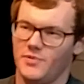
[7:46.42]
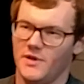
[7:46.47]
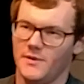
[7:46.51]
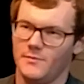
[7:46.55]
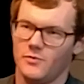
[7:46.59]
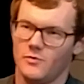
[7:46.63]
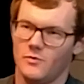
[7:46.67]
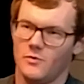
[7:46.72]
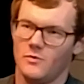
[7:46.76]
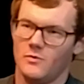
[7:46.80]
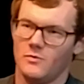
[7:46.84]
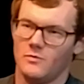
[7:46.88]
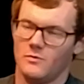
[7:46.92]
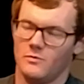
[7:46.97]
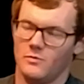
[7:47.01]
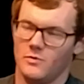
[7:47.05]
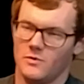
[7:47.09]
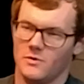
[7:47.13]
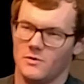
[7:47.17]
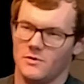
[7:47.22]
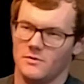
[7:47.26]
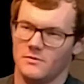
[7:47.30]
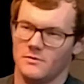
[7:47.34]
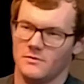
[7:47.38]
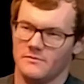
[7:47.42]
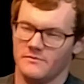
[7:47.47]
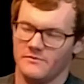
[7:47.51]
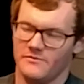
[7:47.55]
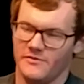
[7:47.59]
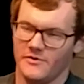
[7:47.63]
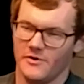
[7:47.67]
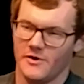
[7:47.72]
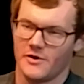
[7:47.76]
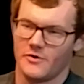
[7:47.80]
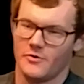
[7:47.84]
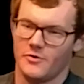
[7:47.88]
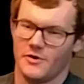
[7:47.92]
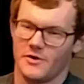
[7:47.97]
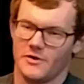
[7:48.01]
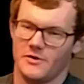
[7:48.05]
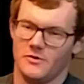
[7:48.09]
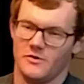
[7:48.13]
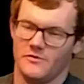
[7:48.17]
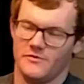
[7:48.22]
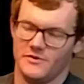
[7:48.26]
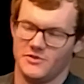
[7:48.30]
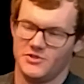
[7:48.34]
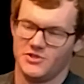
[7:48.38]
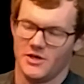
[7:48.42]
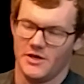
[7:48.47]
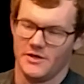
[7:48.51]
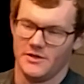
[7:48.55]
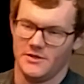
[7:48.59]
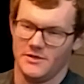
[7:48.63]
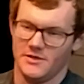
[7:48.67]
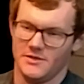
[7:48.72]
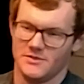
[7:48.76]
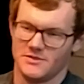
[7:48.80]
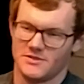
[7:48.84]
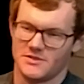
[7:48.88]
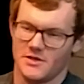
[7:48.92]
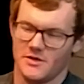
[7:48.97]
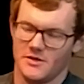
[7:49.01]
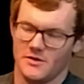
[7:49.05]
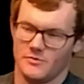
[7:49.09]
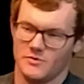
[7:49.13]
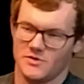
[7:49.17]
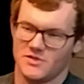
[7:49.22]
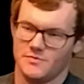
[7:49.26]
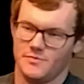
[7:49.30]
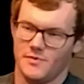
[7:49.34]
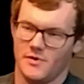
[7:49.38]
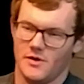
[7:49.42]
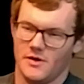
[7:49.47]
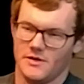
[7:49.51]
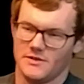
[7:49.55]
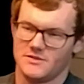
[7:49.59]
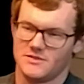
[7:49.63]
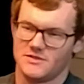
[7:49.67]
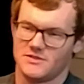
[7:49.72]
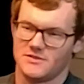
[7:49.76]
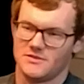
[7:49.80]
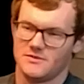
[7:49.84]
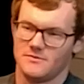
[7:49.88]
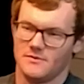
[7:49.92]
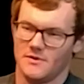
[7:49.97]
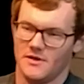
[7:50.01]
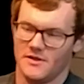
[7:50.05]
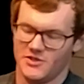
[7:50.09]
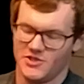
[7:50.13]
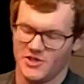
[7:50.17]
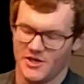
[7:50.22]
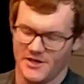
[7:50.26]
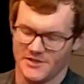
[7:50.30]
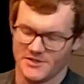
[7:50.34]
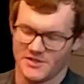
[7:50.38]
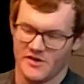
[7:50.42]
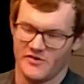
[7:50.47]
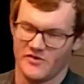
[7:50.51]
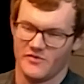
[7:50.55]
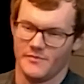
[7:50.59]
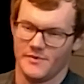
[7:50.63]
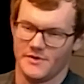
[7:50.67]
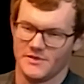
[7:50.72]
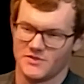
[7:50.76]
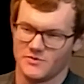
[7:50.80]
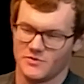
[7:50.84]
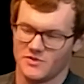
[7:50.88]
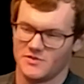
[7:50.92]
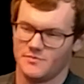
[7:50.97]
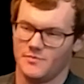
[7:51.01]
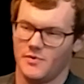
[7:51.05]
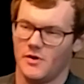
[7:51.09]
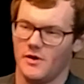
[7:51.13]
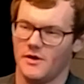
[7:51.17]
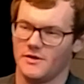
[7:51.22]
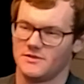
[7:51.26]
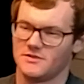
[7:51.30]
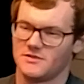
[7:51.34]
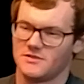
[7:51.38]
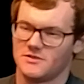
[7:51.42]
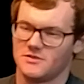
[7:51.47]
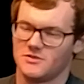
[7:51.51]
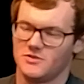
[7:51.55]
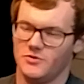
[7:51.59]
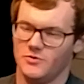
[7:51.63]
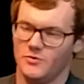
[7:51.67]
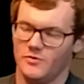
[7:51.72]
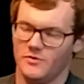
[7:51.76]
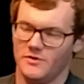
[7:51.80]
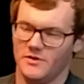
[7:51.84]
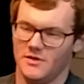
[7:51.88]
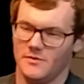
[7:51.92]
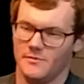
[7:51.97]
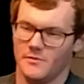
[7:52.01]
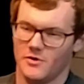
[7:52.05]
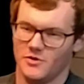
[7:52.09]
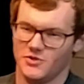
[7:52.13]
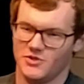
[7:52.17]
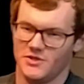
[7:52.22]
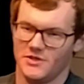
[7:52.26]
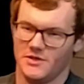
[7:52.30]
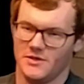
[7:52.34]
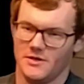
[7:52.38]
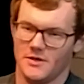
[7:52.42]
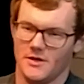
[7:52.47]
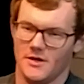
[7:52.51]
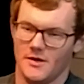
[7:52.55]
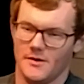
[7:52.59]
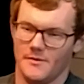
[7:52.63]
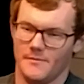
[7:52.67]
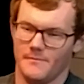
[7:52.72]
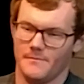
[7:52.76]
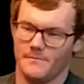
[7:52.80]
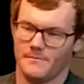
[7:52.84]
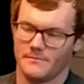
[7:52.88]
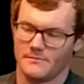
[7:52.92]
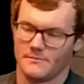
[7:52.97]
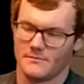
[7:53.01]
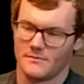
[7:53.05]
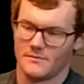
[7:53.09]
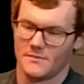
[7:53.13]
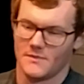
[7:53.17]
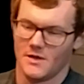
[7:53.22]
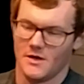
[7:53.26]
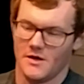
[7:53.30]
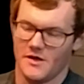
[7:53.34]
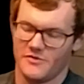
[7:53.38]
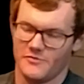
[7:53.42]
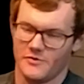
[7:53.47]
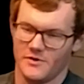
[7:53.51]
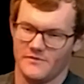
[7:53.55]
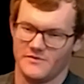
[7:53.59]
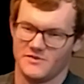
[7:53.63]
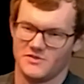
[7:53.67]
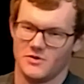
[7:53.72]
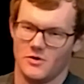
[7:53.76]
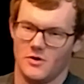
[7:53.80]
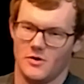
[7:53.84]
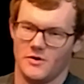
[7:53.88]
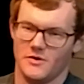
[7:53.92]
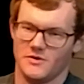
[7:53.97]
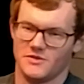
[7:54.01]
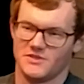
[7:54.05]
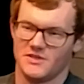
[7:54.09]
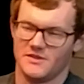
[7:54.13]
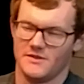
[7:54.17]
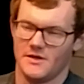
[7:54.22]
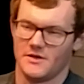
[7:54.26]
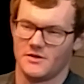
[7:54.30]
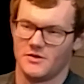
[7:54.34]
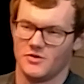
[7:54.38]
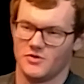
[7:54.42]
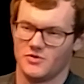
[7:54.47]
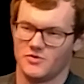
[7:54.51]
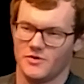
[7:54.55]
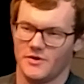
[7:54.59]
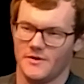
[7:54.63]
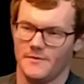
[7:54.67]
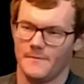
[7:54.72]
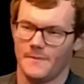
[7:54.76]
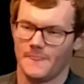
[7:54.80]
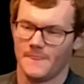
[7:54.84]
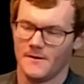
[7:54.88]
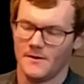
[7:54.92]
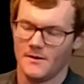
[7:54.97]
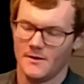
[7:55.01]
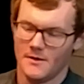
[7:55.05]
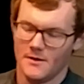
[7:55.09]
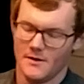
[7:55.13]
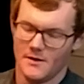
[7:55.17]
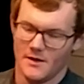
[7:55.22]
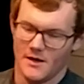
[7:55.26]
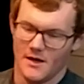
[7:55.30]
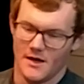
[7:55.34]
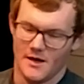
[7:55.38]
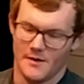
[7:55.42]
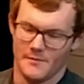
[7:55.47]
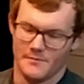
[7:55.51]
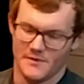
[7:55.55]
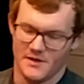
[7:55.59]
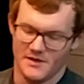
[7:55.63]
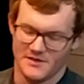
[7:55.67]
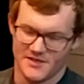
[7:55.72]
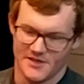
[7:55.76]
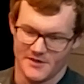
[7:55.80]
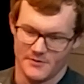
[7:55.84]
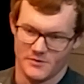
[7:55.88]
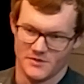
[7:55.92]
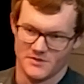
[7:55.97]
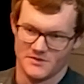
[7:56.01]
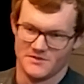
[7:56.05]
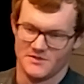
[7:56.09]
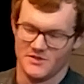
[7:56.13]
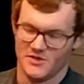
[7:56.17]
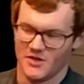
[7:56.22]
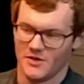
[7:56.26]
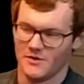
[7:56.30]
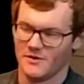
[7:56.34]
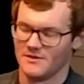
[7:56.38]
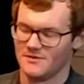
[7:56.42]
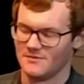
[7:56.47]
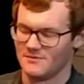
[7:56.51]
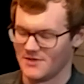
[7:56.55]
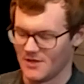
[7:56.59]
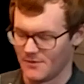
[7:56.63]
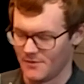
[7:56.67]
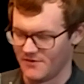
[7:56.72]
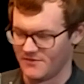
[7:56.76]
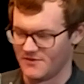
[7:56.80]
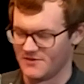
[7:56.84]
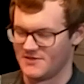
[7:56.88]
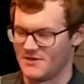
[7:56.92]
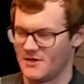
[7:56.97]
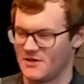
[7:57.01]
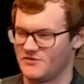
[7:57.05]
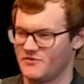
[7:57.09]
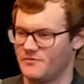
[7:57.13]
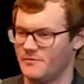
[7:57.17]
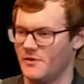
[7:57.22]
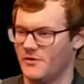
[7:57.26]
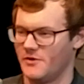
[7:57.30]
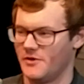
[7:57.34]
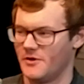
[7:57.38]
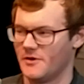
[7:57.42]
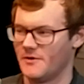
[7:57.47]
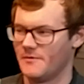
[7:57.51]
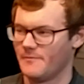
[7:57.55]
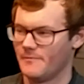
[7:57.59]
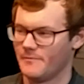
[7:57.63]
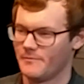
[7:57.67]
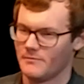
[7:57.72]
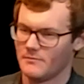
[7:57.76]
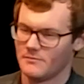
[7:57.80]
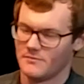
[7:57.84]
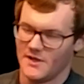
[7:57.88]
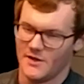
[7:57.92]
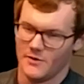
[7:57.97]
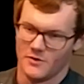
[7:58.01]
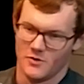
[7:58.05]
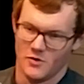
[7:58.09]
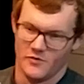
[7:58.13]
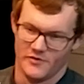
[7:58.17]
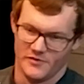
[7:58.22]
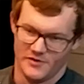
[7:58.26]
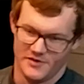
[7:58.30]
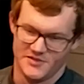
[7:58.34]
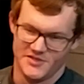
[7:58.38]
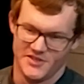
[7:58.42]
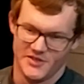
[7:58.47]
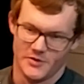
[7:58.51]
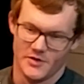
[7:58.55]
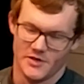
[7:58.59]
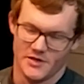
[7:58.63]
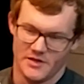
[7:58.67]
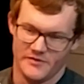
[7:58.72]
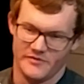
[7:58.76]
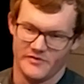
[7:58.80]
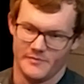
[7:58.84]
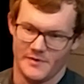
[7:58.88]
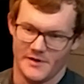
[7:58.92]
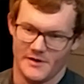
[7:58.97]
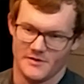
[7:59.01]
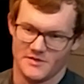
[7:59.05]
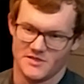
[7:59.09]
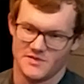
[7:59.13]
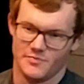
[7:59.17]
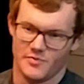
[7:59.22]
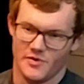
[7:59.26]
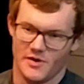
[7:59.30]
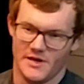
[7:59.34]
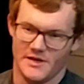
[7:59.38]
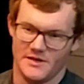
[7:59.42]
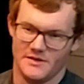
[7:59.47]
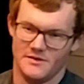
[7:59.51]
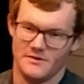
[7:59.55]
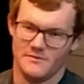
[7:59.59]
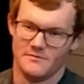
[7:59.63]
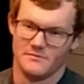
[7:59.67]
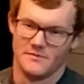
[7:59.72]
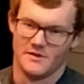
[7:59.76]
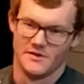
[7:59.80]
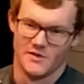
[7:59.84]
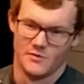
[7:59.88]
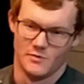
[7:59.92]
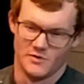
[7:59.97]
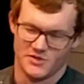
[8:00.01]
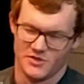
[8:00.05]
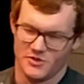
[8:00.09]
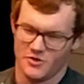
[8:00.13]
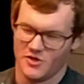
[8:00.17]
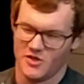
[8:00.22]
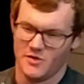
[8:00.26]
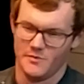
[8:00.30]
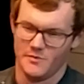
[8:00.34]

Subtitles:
people were very critical of the Chinese kind of response, the Chinese government's response to the emerging threat of SARS in that country. They said it was, and tell me if this sounds familiar, they were overly secretive about spread, that there wasn't